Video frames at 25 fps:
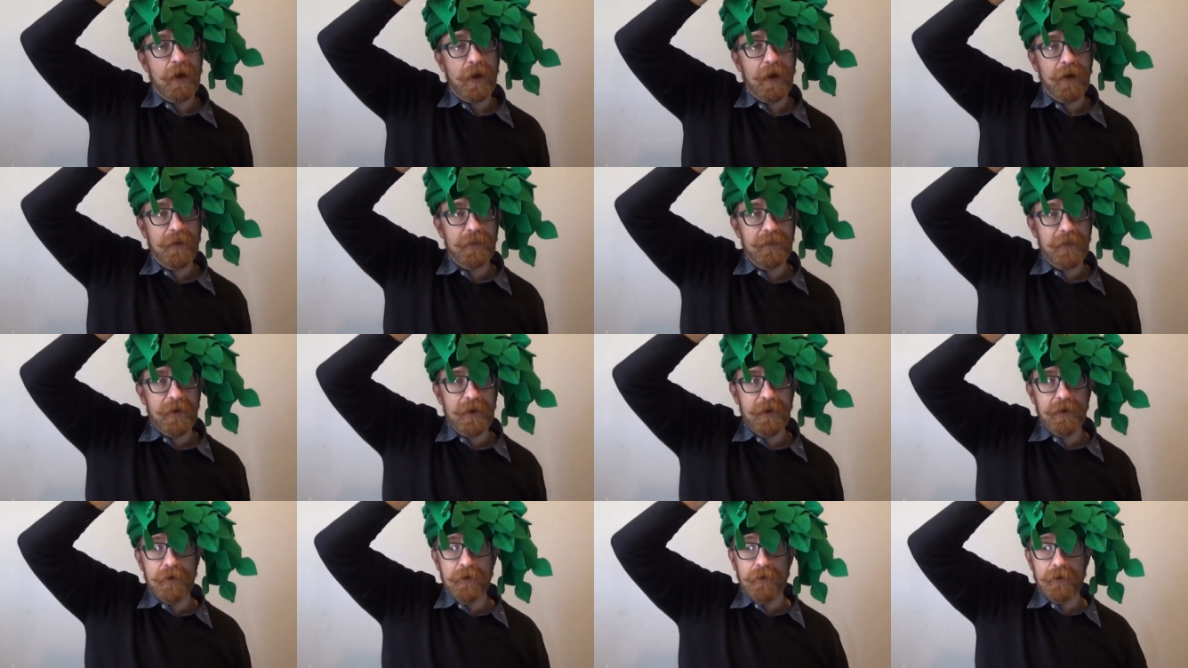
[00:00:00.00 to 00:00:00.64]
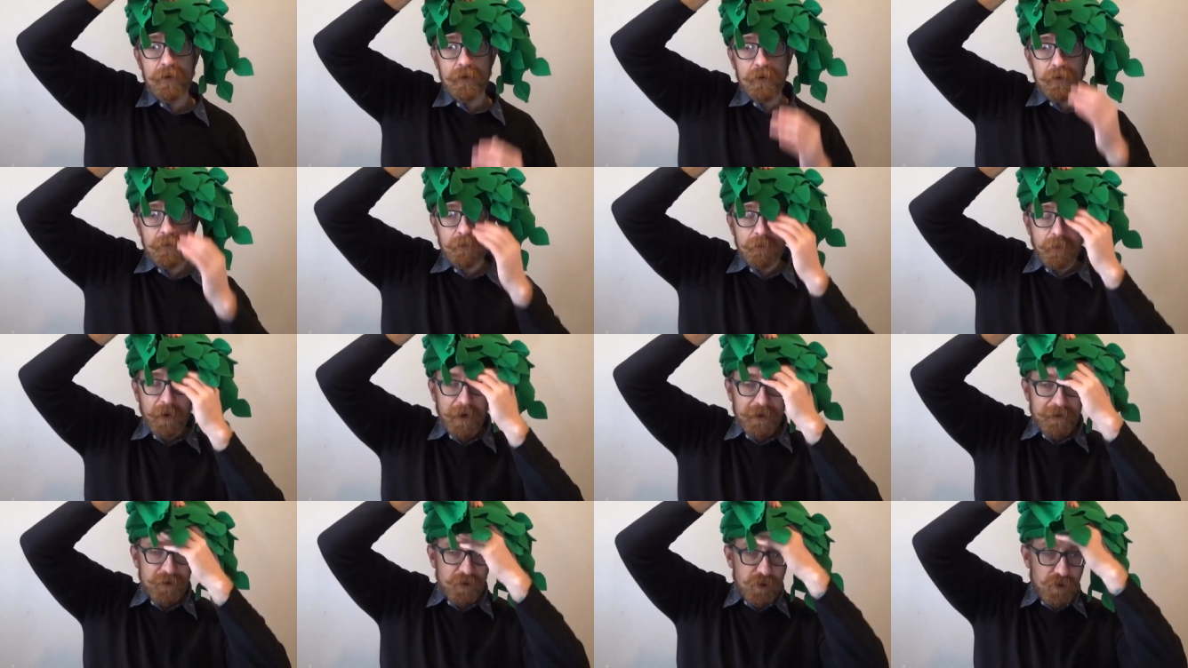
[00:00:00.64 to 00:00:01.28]
and then
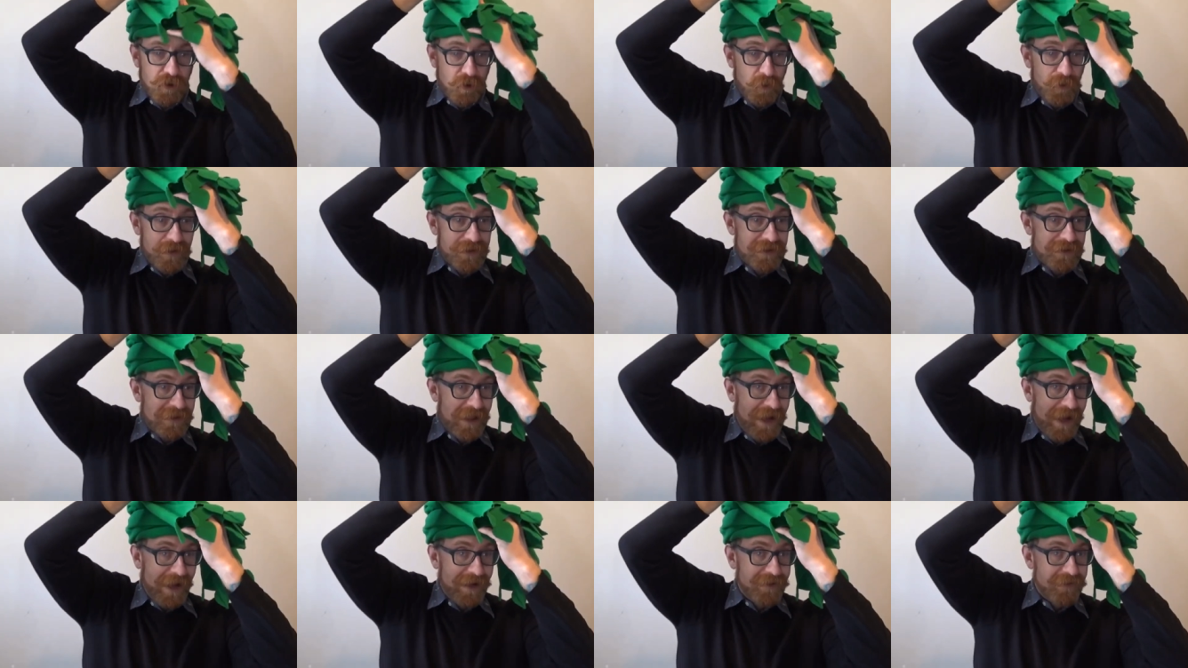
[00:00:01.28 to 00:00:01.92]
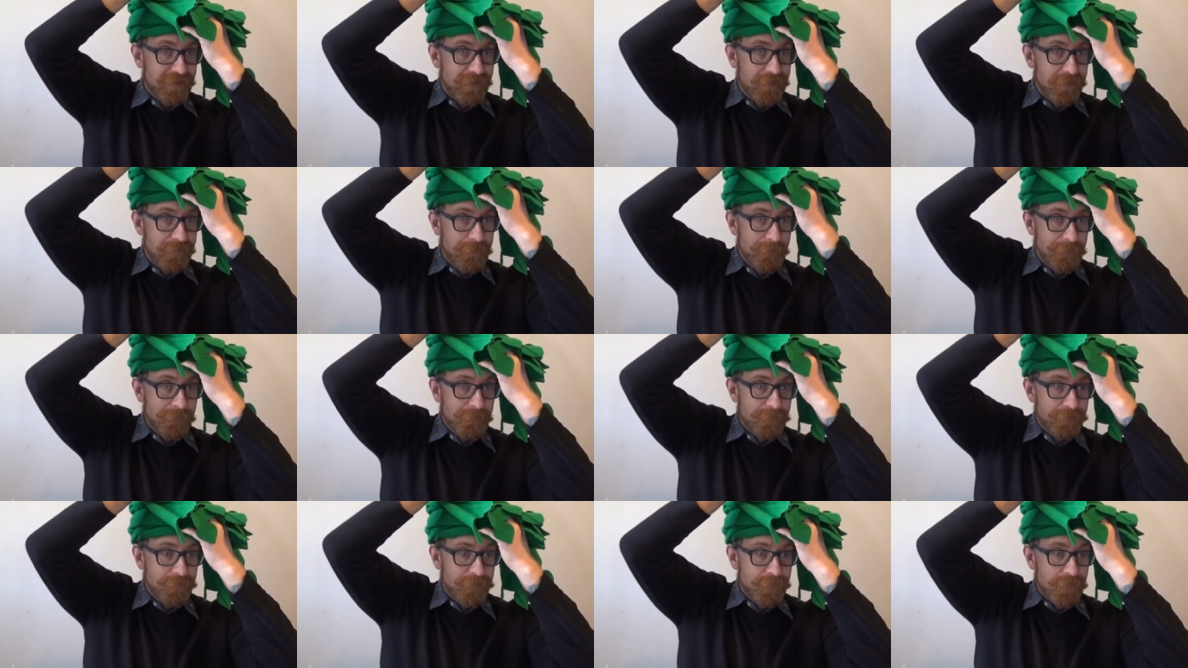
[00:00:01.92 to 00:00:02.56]
by doing that
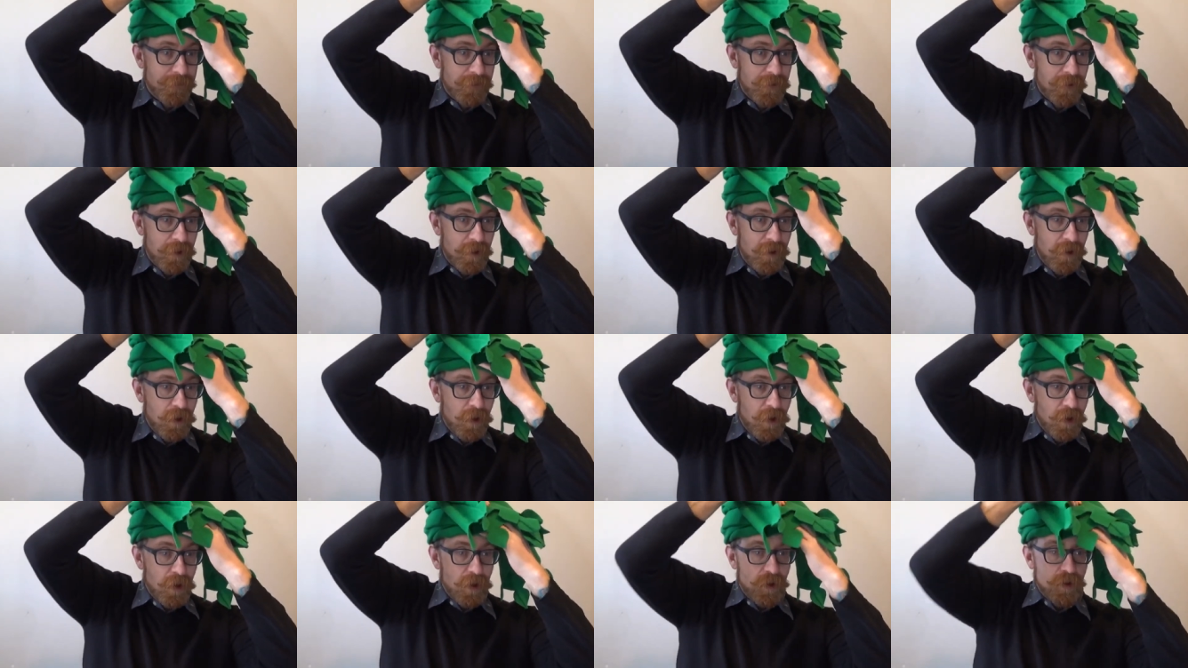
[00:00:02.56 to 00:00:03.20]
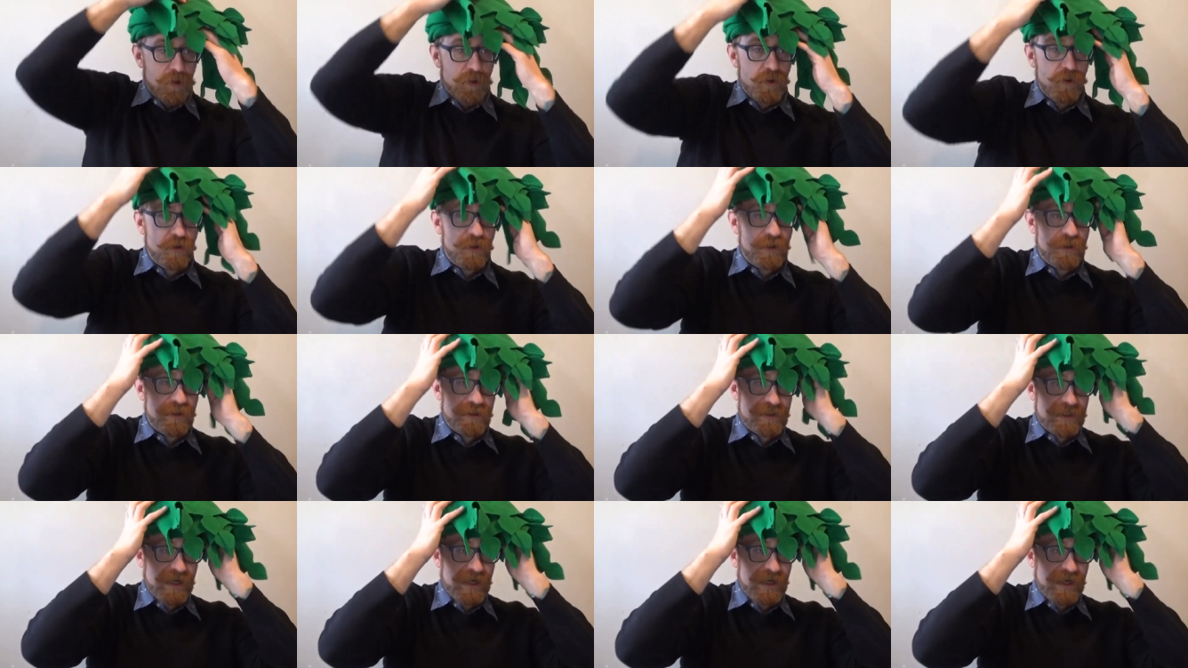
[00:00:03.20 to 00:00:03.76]
you can